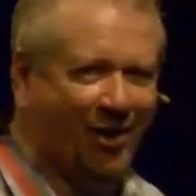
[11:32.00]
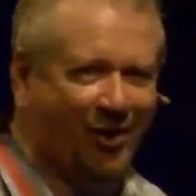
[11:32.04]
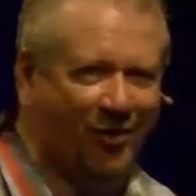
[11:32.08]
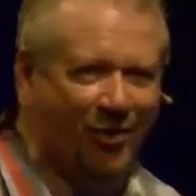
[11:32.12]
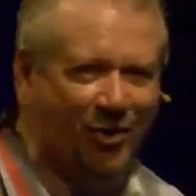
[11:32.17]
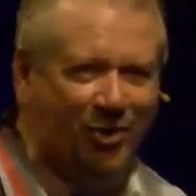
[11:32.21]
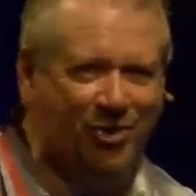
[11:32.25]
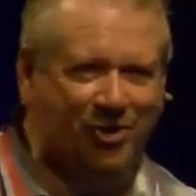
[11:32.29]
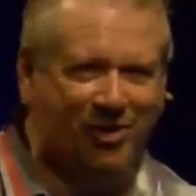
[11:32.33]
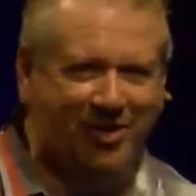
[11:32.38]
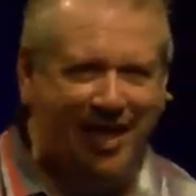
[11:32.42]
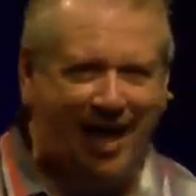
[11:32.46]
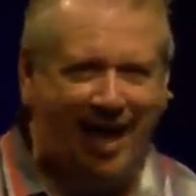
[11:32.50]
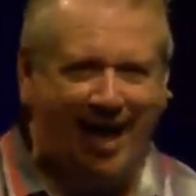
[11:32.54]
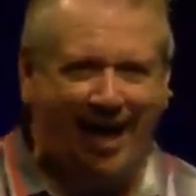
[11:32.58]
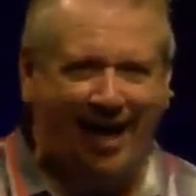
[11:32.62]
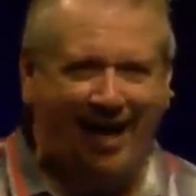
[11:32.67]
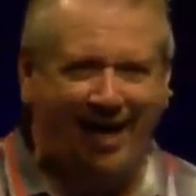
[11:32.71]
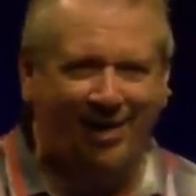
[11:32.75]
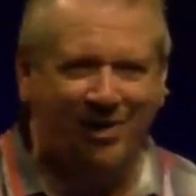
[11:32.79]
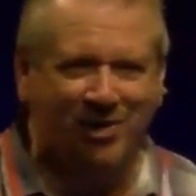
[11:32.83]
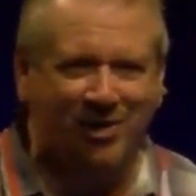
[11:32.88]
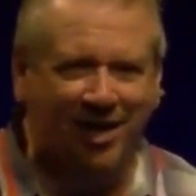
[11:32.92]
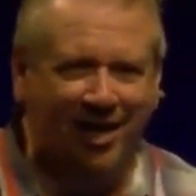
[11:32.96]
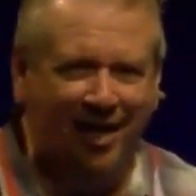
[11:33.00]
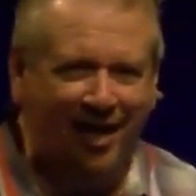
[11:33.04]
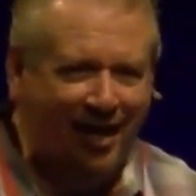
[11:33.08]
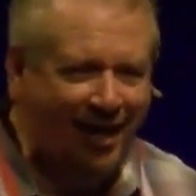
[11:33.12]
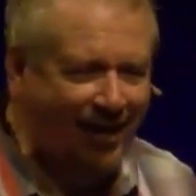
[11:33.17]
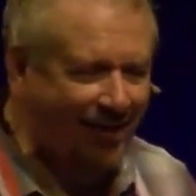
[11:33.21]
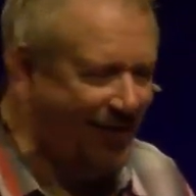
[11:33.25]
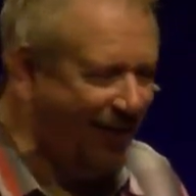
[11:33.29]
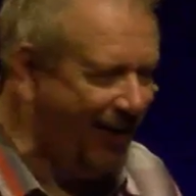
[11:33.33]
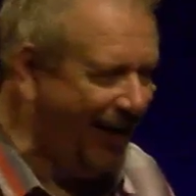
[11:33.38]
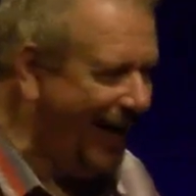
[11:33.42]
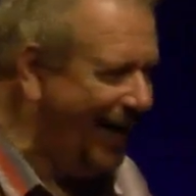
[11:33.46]
of the stage,
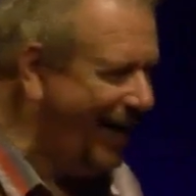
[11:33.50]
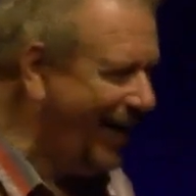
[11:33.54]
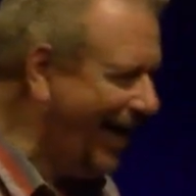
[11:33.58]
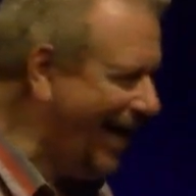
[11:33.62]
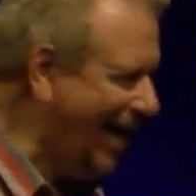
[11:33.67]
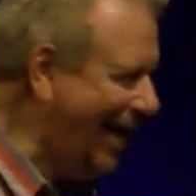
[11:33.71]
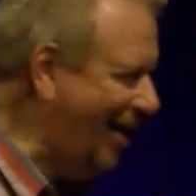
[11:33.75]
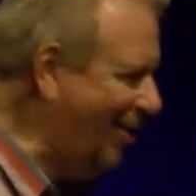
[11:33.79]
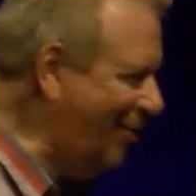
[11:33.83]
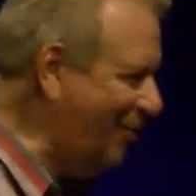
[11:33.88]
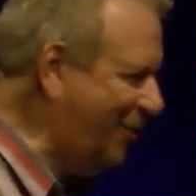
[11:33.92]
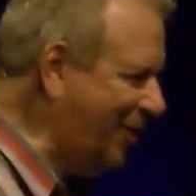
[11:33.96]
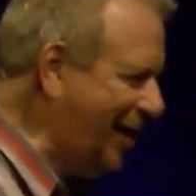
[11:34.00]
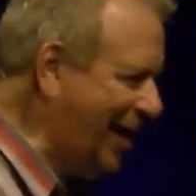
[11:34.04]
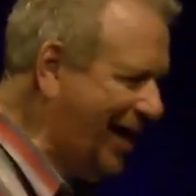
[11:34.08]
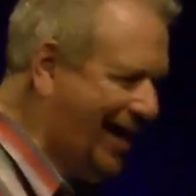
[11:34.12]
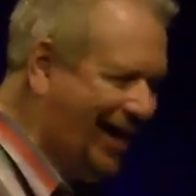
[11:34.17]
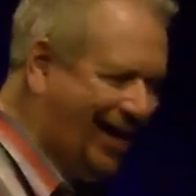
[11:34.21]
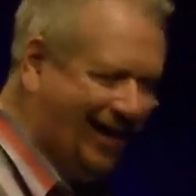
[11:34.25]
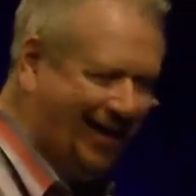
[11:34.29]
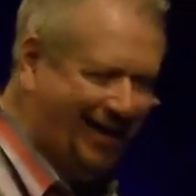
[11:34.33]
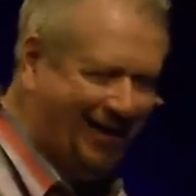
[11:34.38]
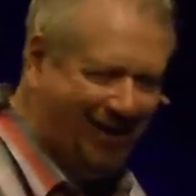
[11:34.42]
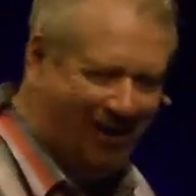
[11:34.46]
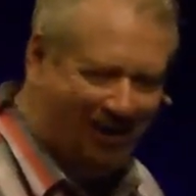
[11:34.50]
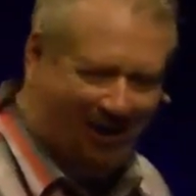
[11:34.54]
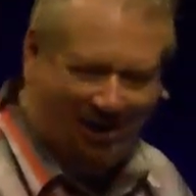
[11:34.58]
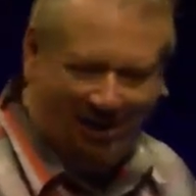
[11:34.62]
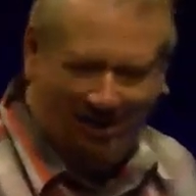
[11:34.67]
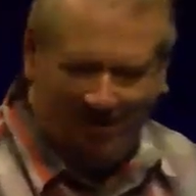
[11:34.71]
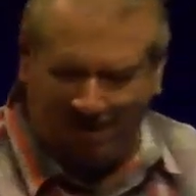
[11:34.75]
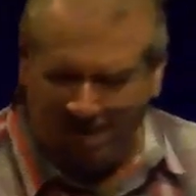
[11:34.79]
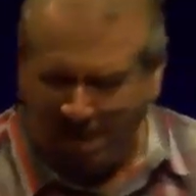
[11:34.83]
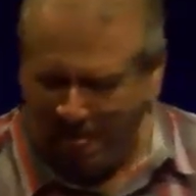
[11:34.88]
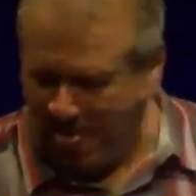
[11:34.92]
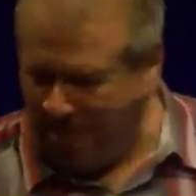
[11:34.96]
then I have
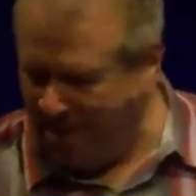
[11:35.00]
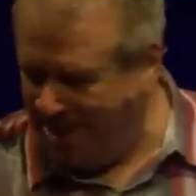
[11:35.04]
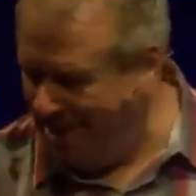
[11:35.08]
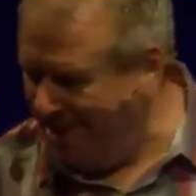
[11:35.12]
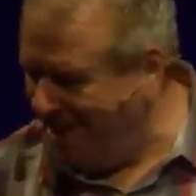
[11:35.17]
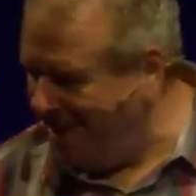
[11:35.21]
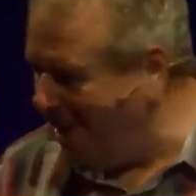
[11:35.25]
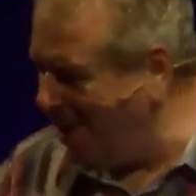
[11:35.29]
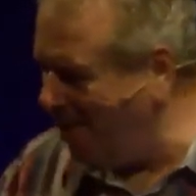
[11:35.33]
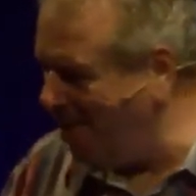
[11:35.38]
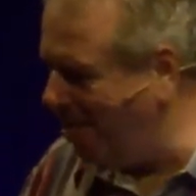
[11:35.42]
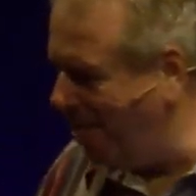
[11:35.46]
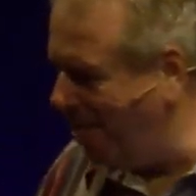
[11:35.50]
a